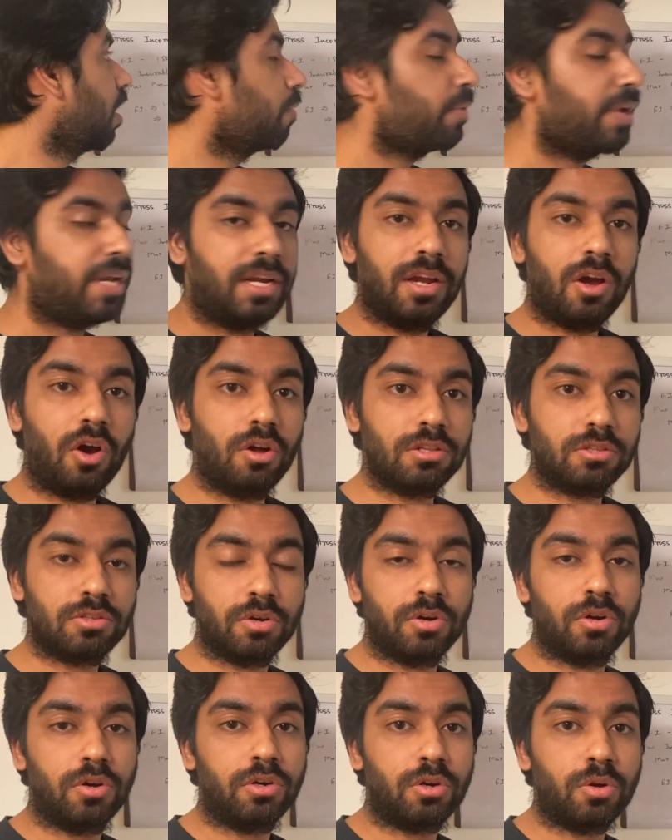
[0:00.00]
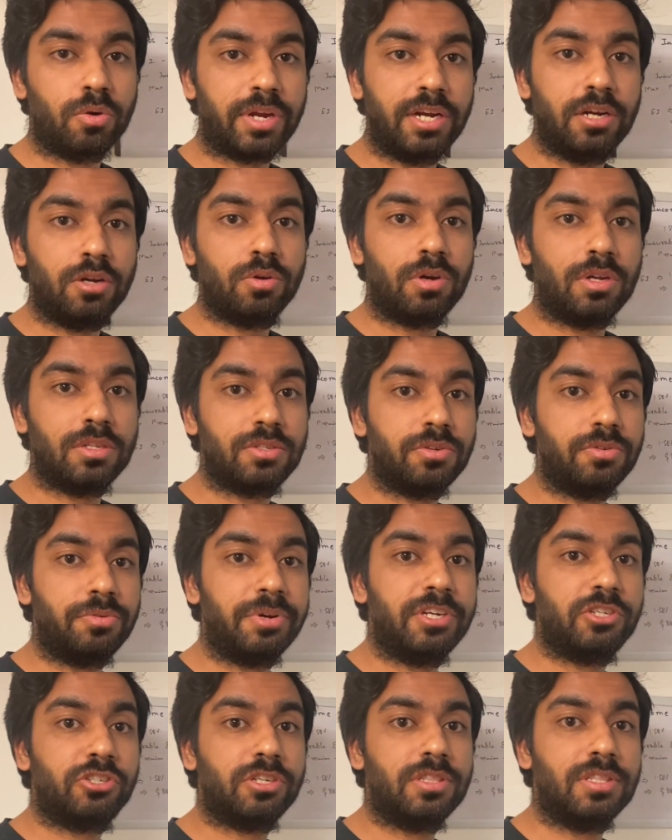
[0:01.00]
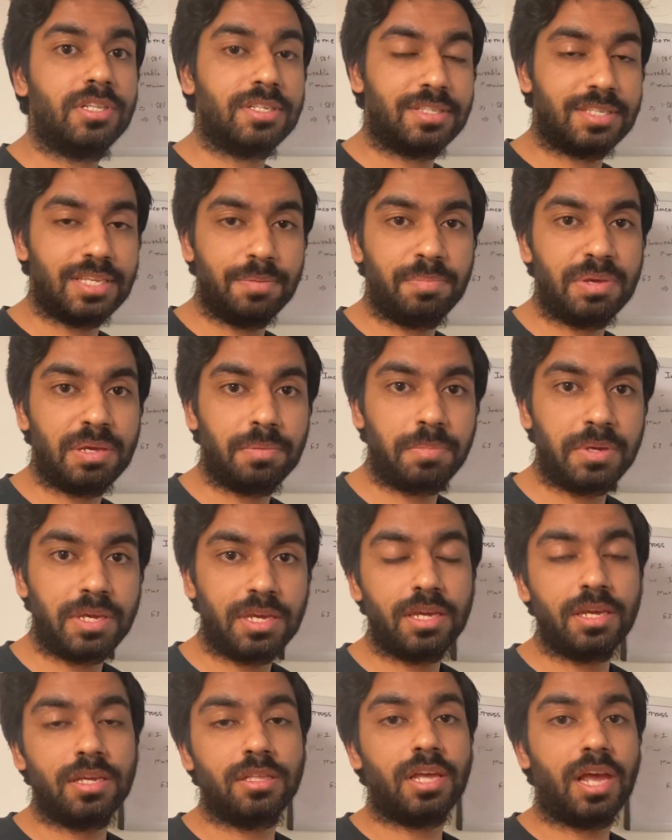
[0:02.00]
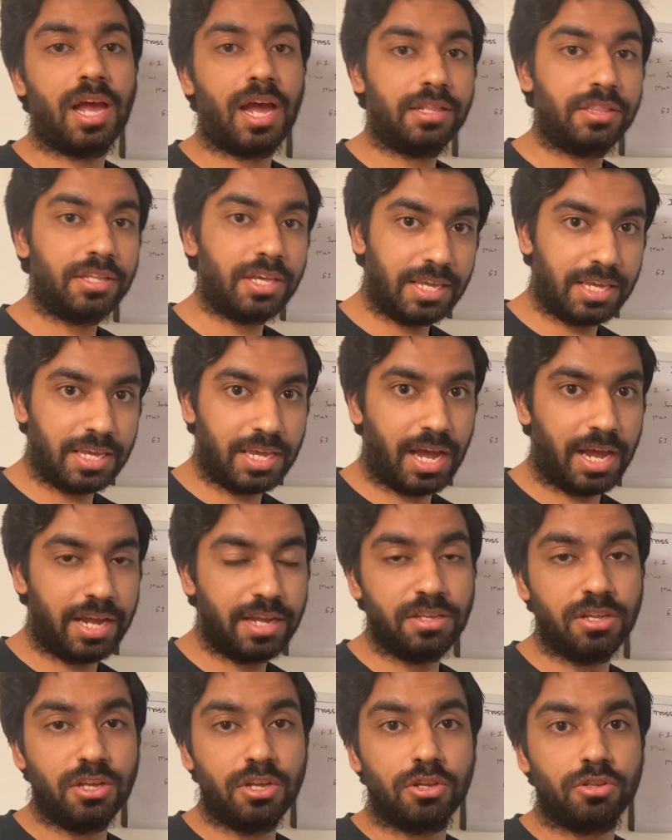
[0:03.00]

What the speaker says: We also took into consideration the CPP and the EI.